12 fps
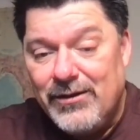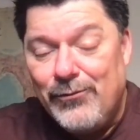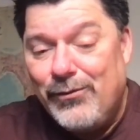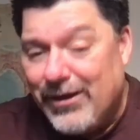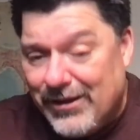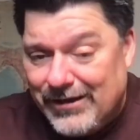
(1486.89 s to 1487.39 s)

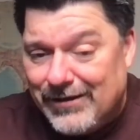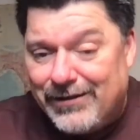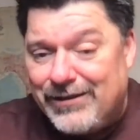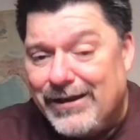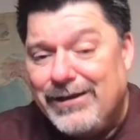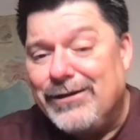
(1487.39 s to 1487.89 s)
whether you
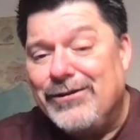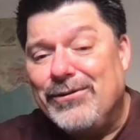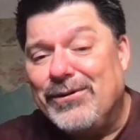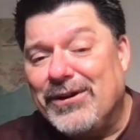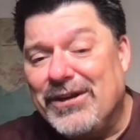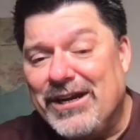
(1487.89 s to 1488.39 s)
think you
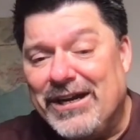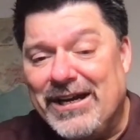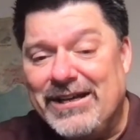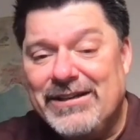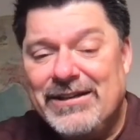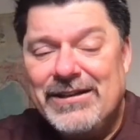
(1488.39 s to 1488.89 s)
do or
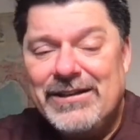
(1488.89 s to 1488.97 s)
not,